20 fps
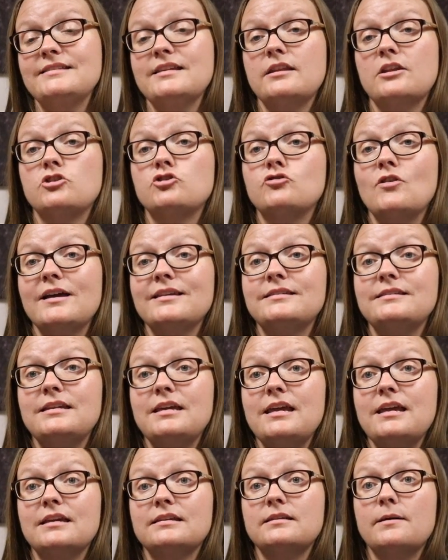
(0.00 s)
and the
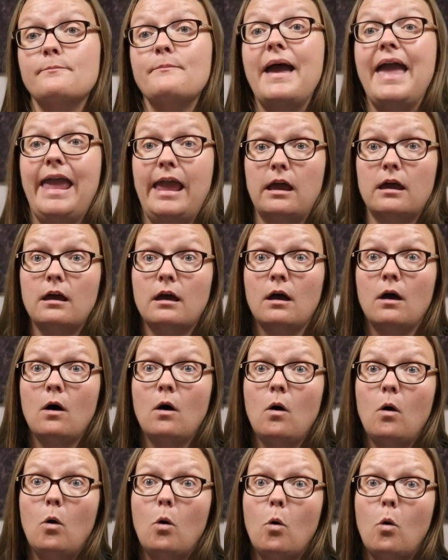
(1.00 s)
trustee is a bank
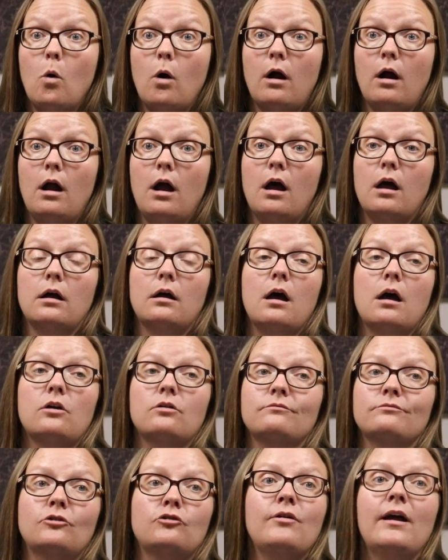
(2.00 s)
or a, a
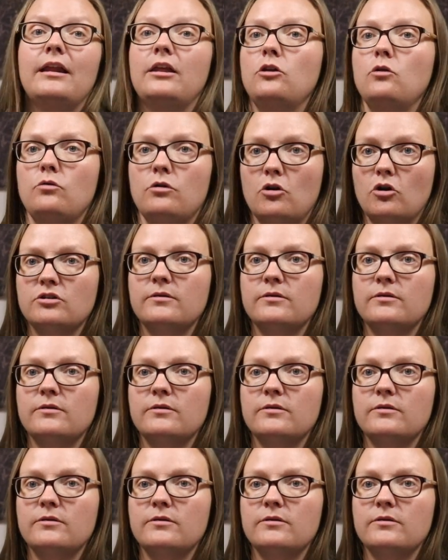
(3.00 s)
credit union.